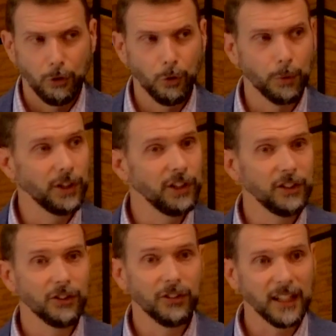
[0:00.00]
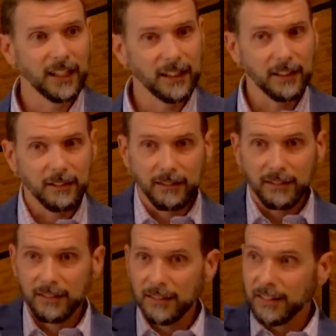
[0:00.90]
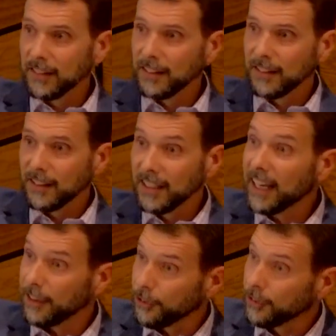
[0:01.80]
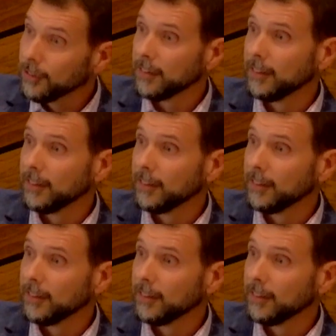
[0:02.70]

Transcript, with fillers: who are willing to say, Yes,